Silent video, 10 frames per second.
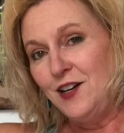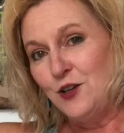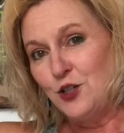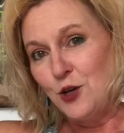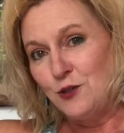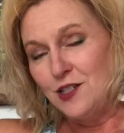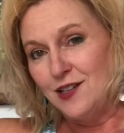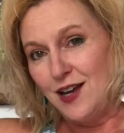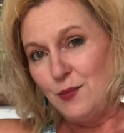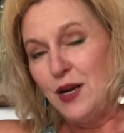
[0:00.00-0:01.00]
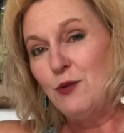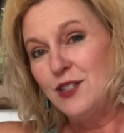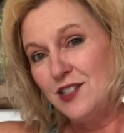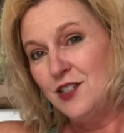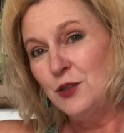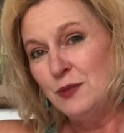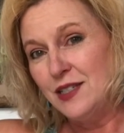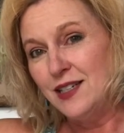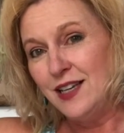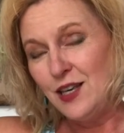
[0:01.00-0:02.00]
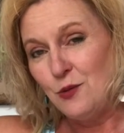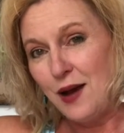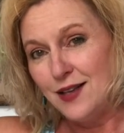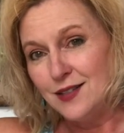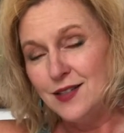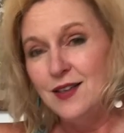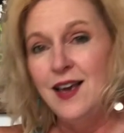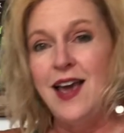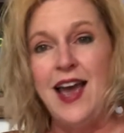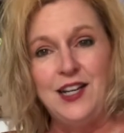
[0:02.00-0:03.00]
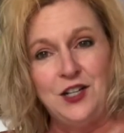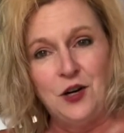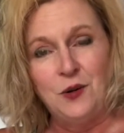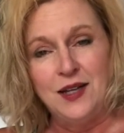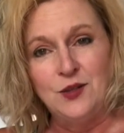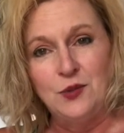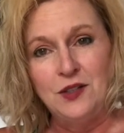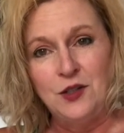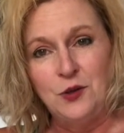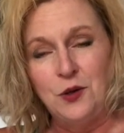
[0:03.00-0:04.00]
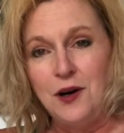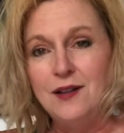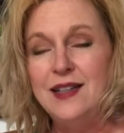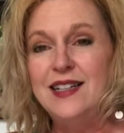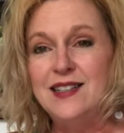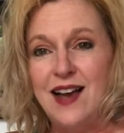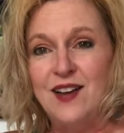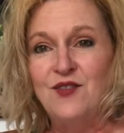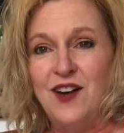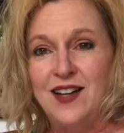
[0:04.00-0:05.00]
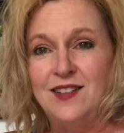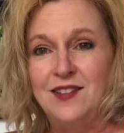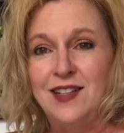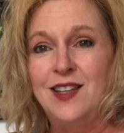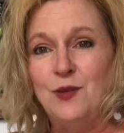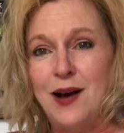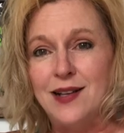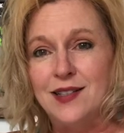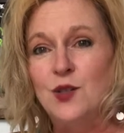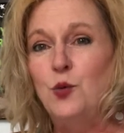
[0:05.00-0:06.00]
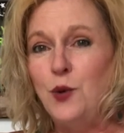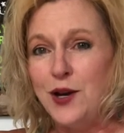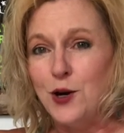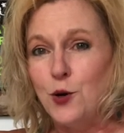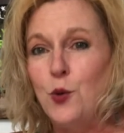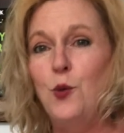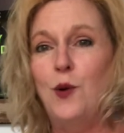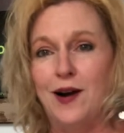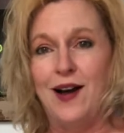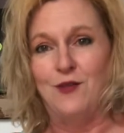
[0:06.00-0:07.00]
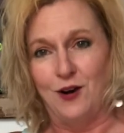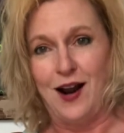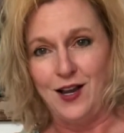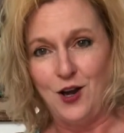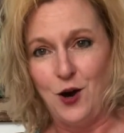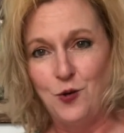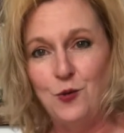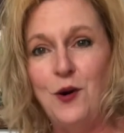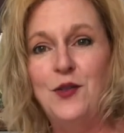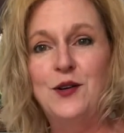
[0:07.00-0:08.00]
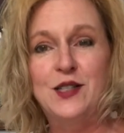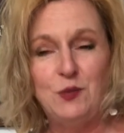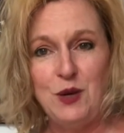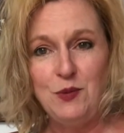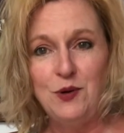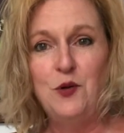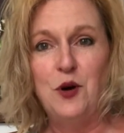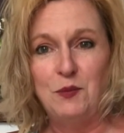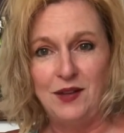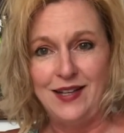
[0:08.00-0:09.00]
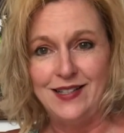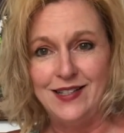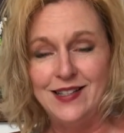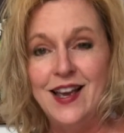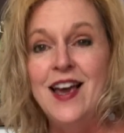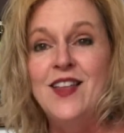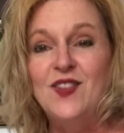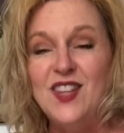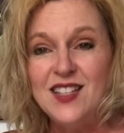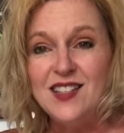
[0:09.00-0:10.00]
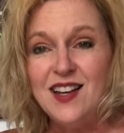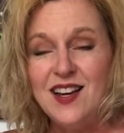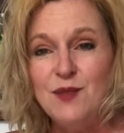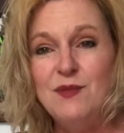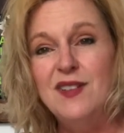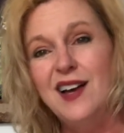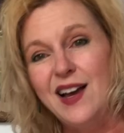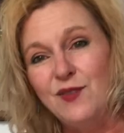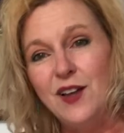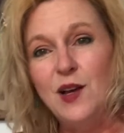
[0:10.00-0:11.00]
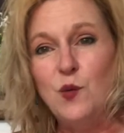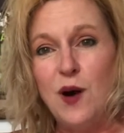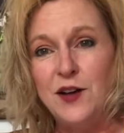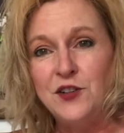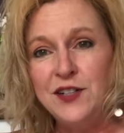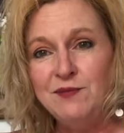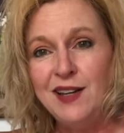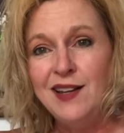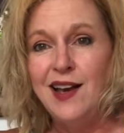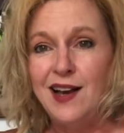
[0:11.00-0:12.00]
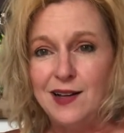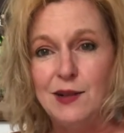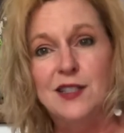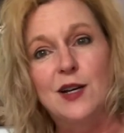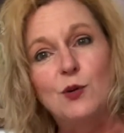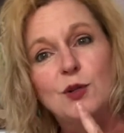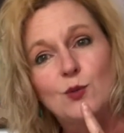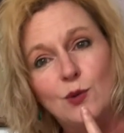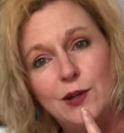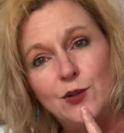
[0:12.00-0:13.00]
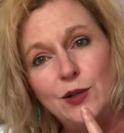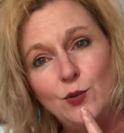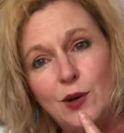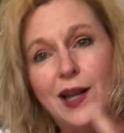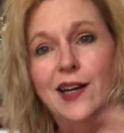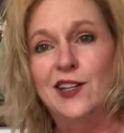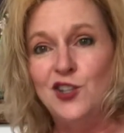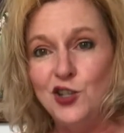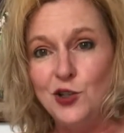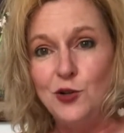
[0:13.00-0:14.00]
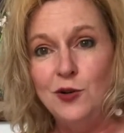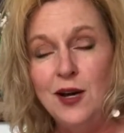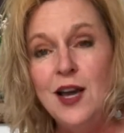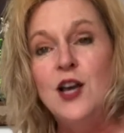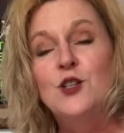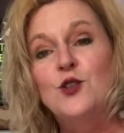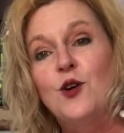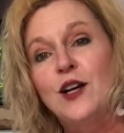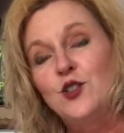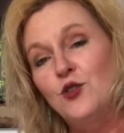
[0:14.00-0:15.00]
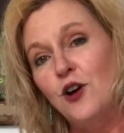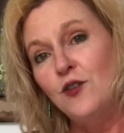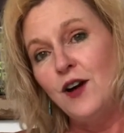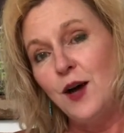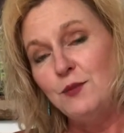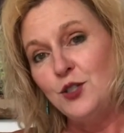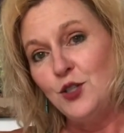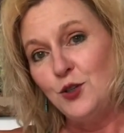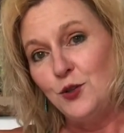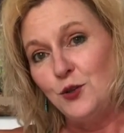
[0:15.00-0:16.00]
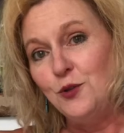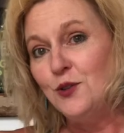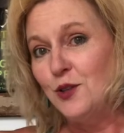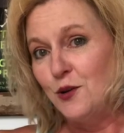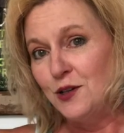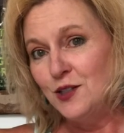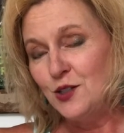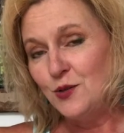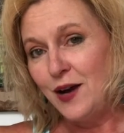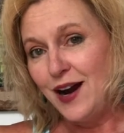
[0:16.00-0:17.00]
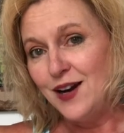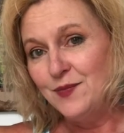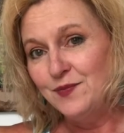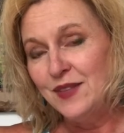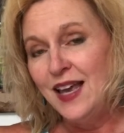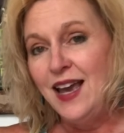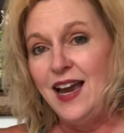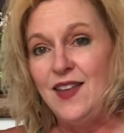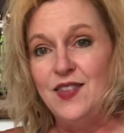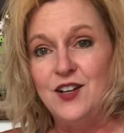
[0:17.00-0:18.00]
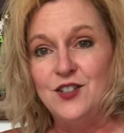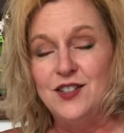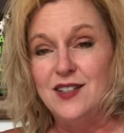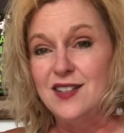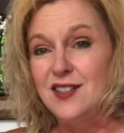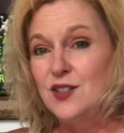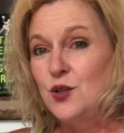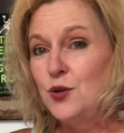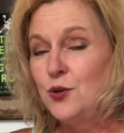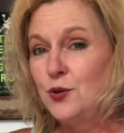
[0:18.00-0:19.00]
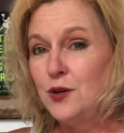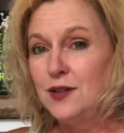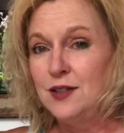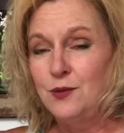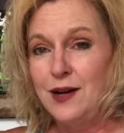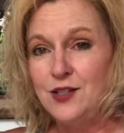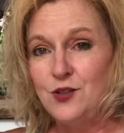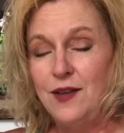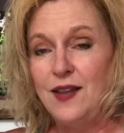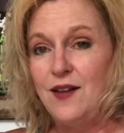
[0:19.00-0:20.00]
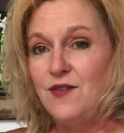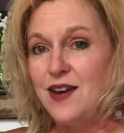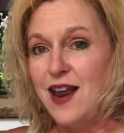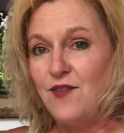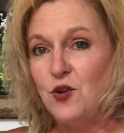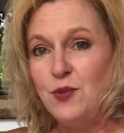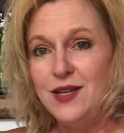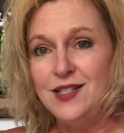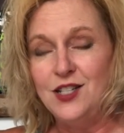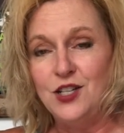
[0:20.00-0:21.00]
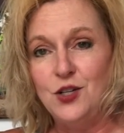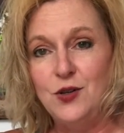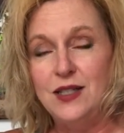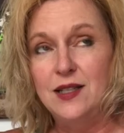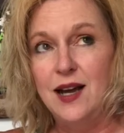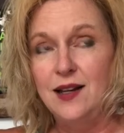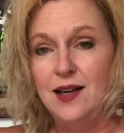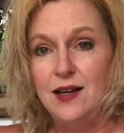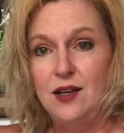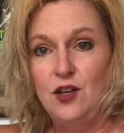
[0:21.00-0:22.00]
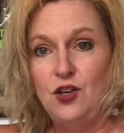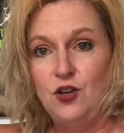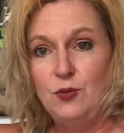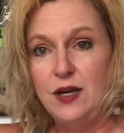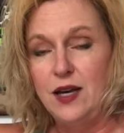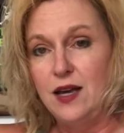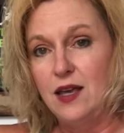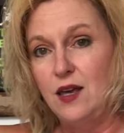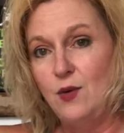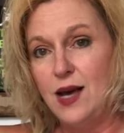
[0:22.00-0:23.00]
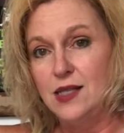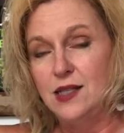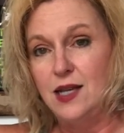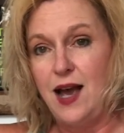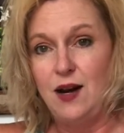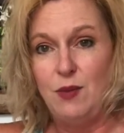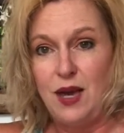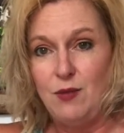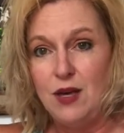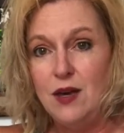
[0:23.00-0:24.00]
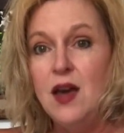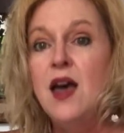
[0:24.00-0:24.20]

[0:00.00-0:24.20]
our show's tonight, but I was still missing Key West. And you know what's really cool is I can find a little Key West weird wherever I go, whether it's people or places. This time I felt like wandering because I was wondering what I can do. So I drove up to Logan Square, and there's this cool little restaurant that I've never been to. It's kind of like Cuba and Key West had a baby,